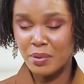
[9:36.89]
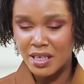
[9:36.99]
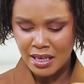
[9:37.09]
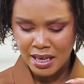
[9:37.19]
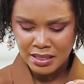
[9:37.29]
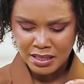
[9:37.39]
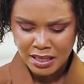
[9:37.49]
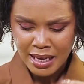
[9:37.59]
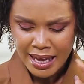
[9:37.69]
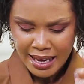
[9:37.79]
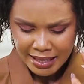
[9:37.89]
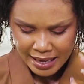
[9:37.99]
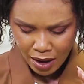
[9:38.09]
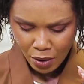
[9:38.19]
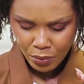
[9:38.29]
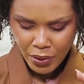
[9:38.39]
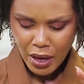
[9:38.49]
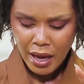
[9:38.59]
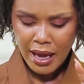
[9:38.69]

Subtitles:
PKD. Now,